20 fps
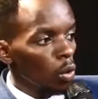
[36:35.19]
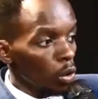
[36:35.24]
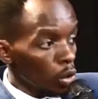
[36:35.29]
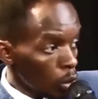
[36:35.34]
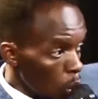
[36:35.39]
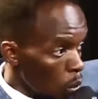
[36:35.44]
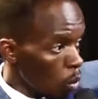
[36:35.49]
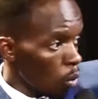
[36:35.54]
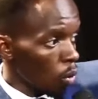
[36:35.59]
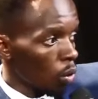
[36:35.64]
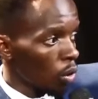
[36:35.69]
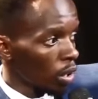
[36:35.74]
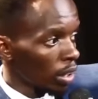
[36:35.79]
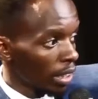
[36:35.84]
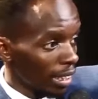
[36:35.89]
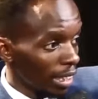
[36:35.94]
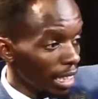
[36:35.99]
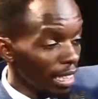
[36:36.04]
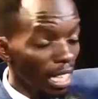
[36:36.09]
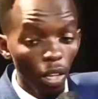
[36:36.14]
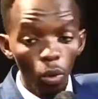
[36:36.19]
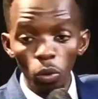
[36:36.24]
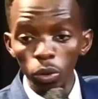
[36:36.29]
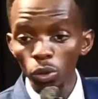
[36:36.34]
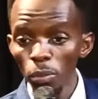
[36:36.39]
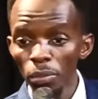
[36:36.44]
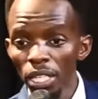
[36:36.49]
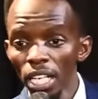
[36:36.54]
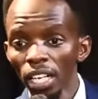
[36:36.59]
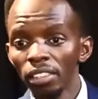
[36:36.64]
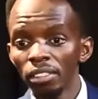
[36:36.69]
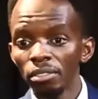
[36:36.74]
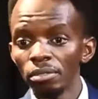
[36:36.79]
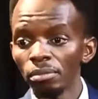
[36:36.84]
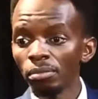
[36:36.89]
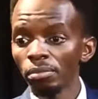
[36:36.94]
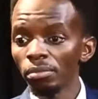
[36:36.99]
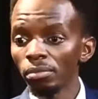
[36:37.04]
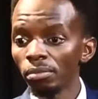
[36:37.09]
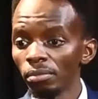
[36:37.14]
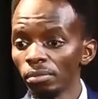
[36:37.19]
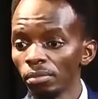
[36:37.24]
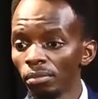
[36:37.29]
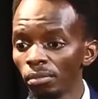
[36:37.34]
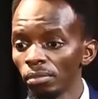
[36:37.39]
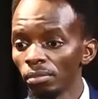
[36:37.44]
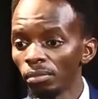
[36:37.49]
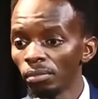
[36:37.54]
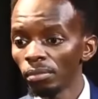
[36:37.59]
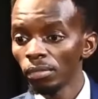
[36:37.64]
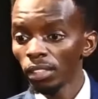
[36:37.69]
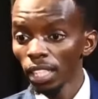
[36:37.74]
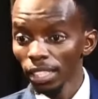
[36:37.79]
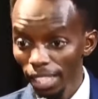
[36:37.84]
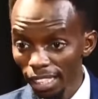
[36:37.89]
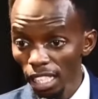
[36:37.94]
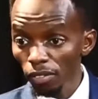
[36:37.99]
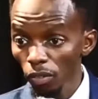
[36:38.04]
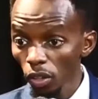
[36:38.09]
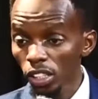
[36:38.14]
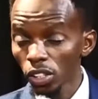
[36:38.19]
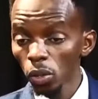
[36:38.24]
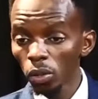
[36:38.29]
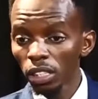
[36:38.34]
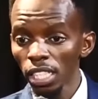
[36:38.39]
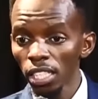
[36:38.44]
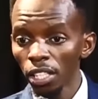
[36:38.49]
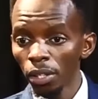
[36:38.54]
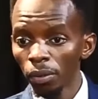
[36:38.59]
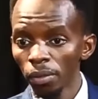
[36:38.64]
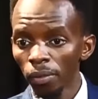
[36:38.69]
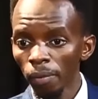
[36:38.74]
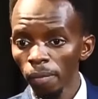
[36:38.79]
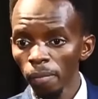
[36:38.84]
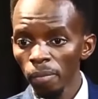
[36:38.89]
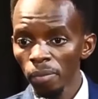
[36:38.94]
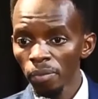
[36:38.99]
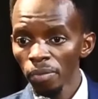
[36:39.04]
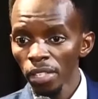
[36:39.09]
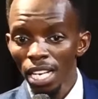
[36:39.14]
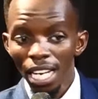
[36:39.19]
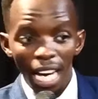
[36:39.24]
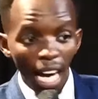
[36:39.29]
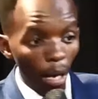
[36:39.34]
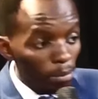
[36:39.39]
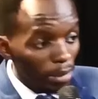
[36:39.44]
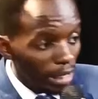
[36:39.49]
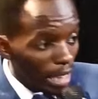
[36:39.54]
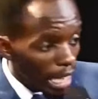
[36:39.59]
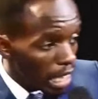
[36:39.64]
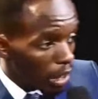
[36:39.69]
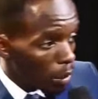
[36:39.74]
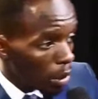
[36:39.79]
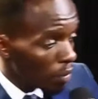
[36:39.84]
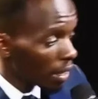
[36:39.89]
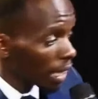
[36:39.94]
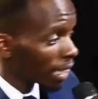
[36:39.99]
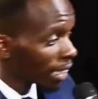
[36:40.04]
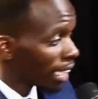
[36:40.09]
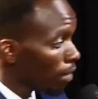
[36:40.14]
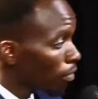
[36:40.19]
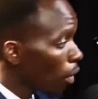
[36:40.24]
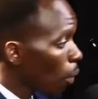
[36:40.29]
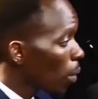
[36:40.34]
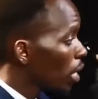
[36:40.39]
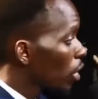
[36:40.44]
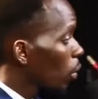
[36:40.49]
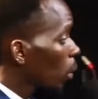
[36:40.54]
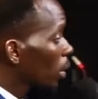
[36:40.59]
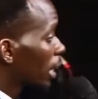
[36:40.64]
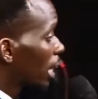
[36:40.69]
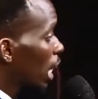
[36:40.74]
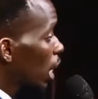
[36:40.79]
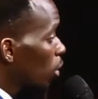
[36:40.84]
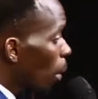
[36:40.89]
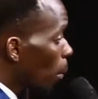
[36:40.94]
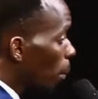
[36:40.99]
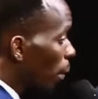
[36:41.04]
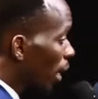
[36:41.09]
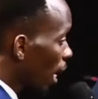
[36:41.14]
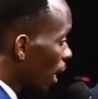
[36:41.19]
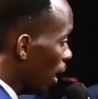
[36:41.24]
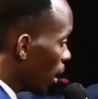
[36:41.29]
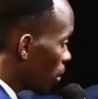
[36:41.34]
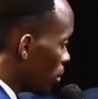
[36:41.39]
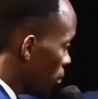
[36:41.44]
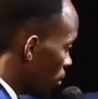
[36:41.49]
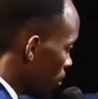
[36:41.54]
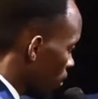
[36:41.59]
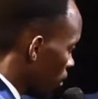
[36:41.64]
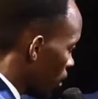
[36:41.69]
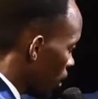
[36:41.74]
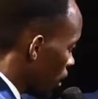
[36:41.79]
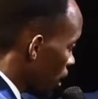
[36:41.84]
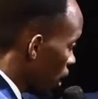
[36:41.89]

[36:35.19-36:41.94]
You, shetani anakutumia. The devil is using you. I'm telling you, if the devil will not kill your prayer life,